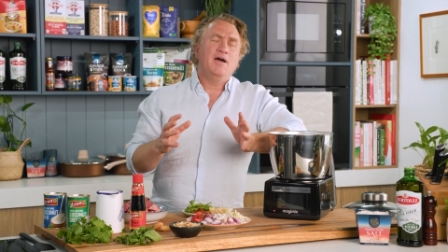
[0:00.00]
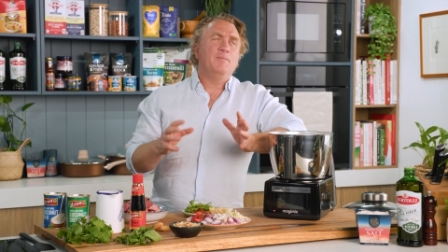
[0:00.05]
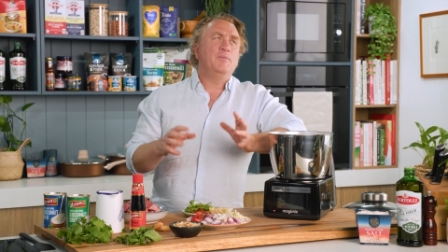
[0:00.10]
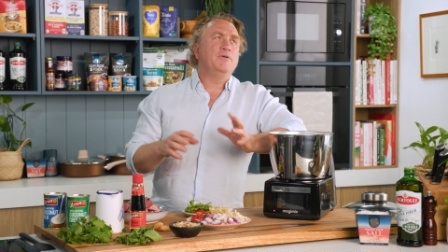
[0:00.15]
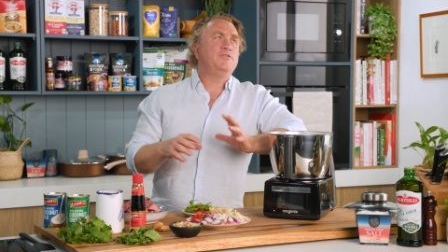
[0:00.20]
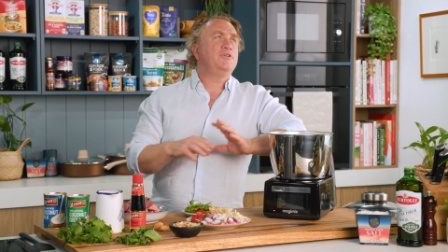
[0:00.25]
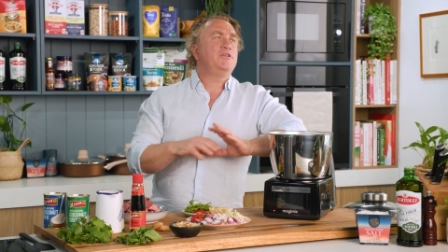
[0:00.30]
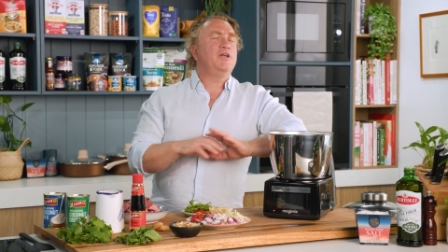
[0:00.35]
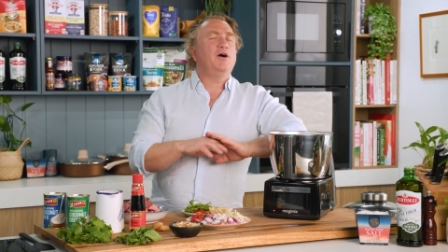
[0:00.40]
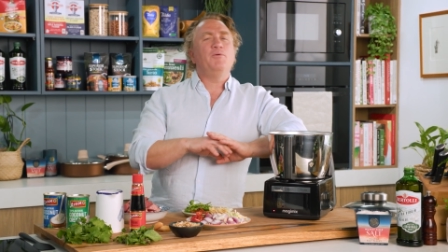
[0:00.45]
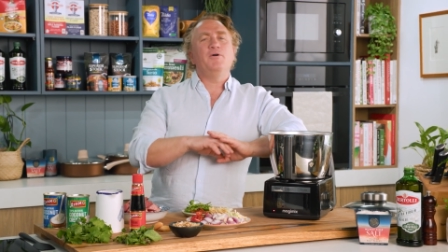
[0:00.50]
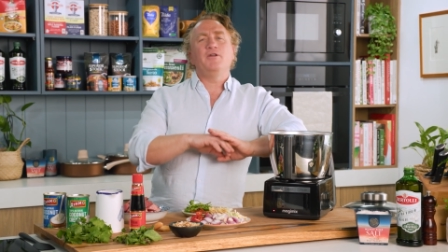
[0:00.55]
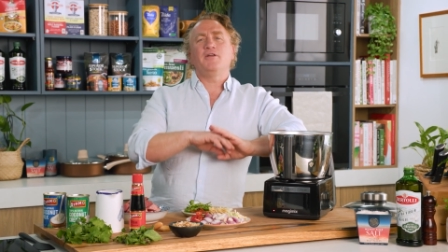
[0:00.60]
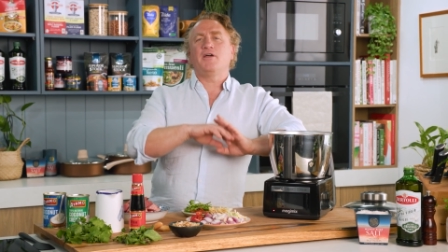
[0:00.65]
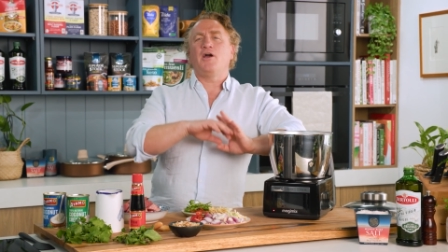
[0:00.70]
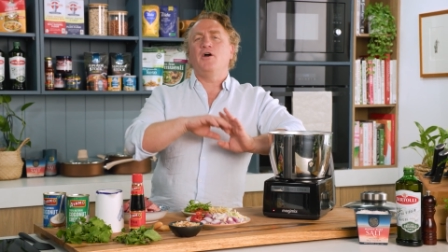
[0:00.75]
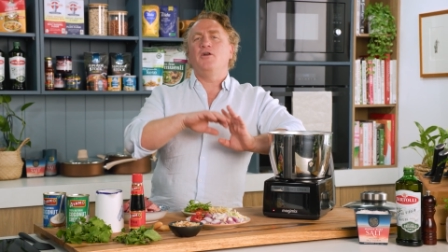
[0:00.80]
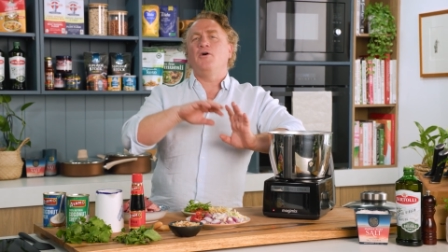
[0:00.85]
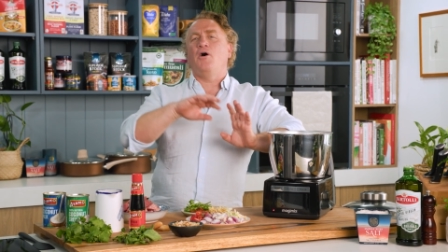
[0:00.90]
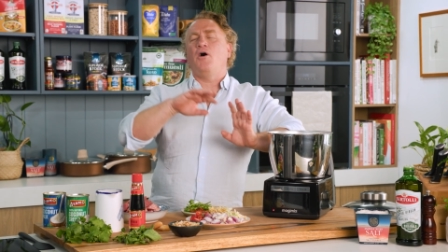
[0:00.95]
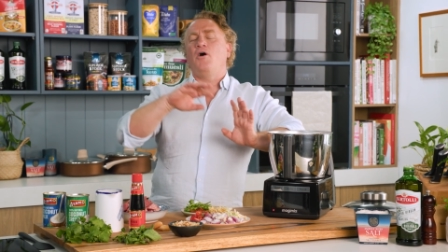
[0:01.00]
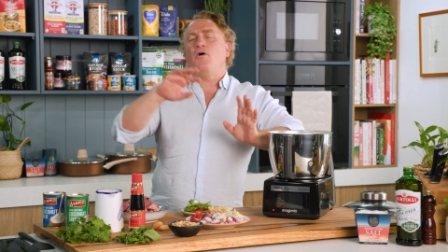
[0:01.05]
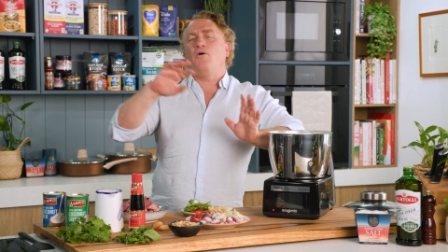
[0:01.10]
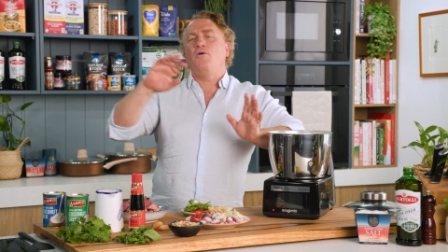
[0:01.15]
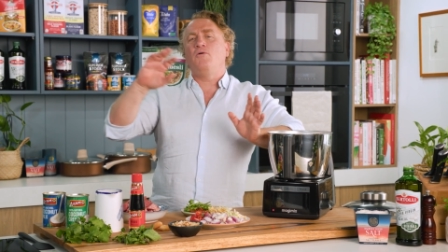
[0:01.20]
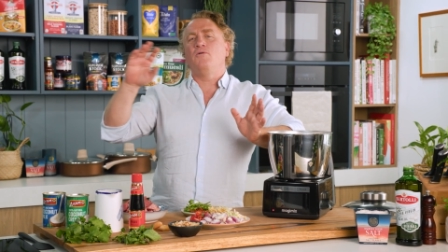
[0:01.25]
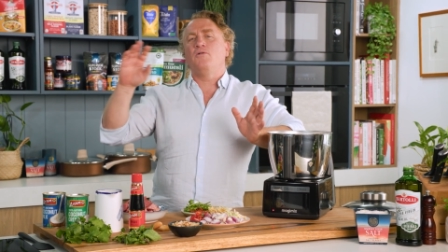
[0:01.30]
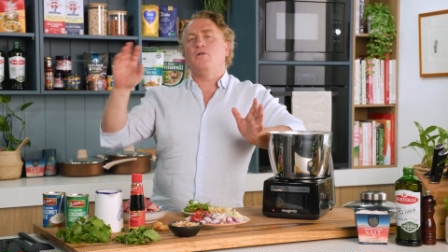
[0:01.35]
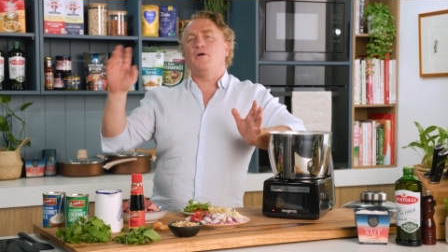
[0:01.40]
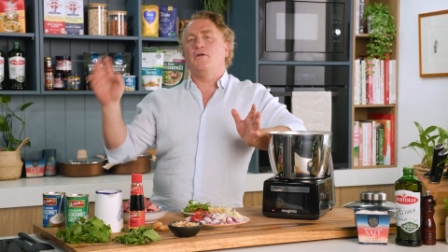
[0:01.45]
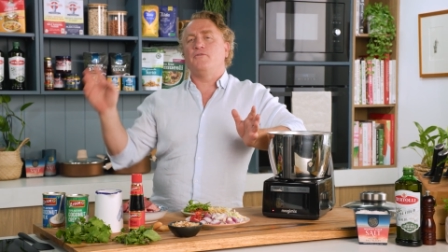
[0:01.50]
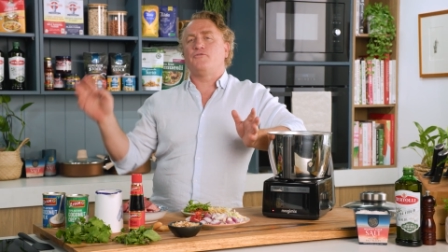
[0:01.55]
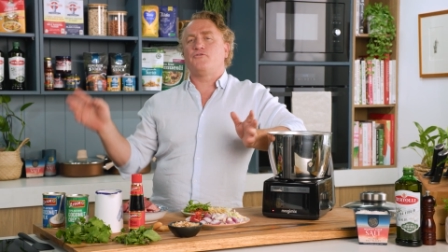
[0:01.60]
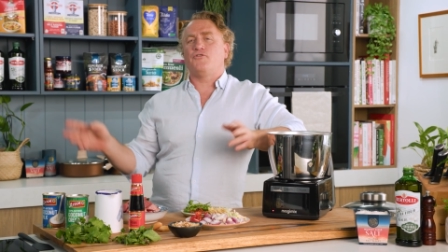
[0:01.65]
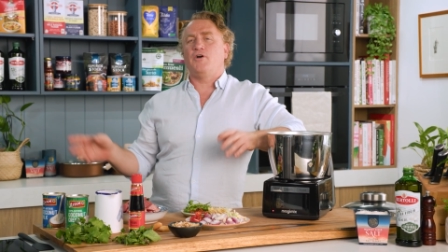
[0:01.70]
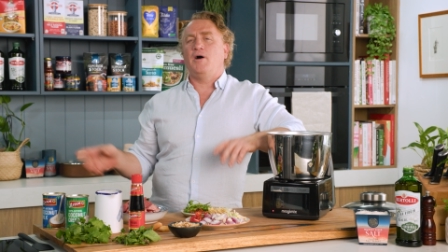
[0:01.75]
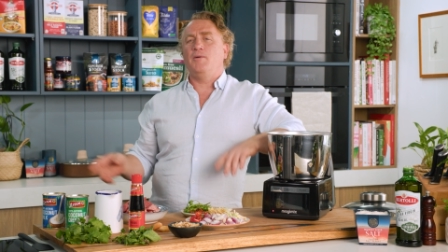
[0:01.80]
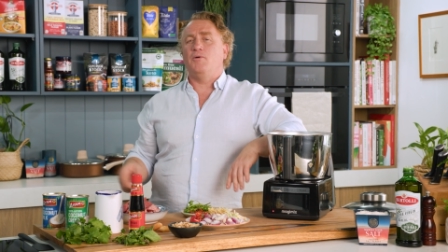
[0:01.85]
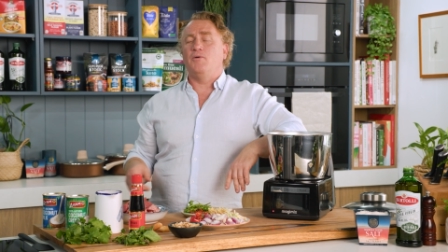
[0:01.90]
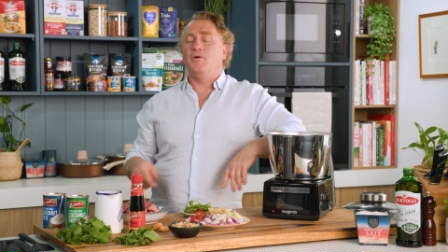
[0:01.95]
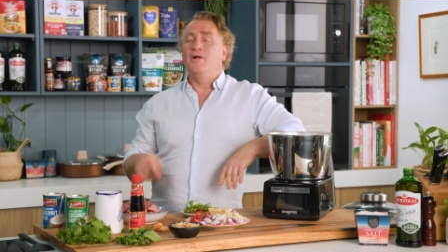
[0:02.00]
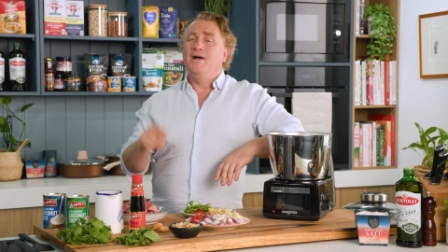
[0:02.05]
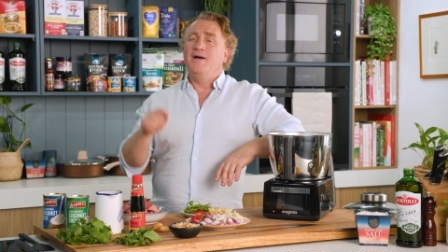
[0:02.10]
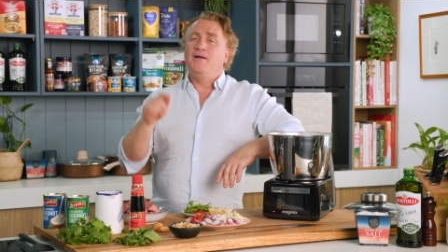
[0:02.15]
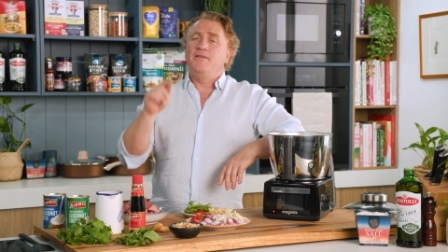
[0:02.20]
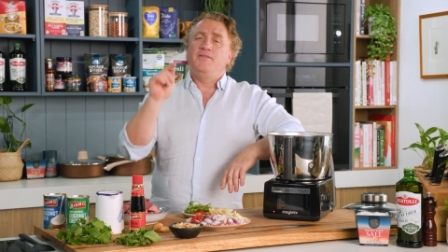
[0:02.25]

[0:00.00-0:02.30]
but you don't want to go to a whole lot of trouble.